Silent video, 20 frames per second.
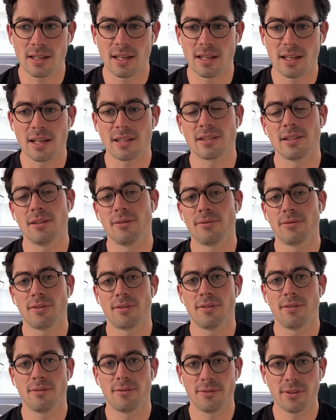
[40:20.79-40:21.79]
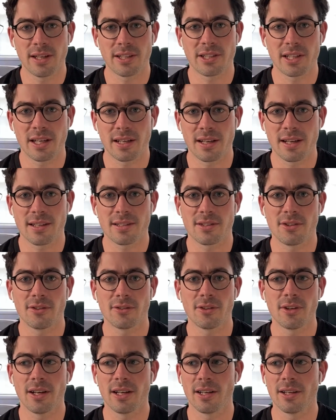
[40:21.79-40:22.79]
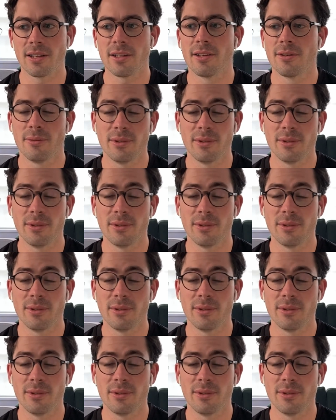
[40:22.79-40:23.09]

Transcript: and actually flesh out our songwriting,